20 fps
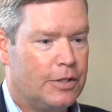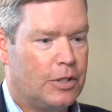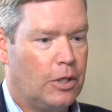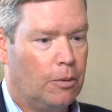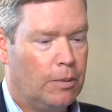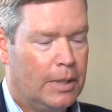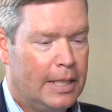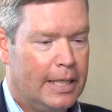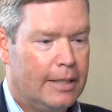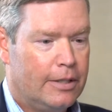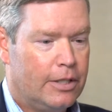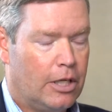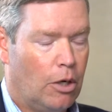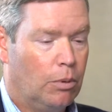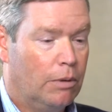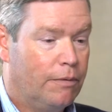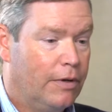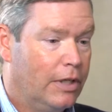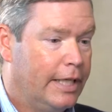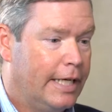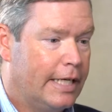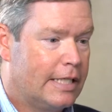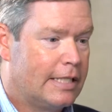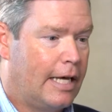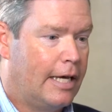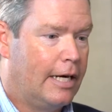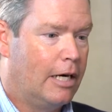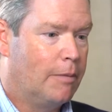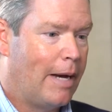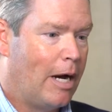So, we're really
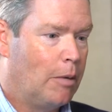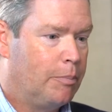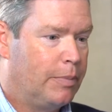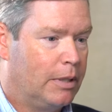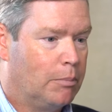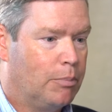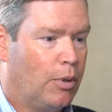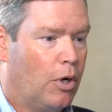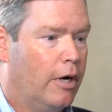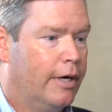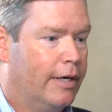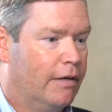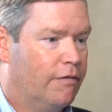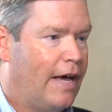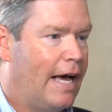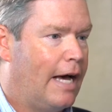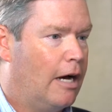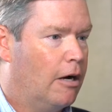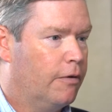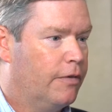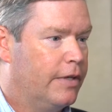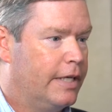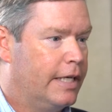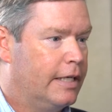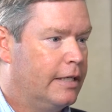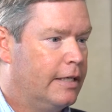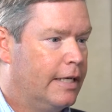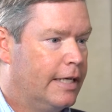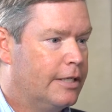excited about being part of how the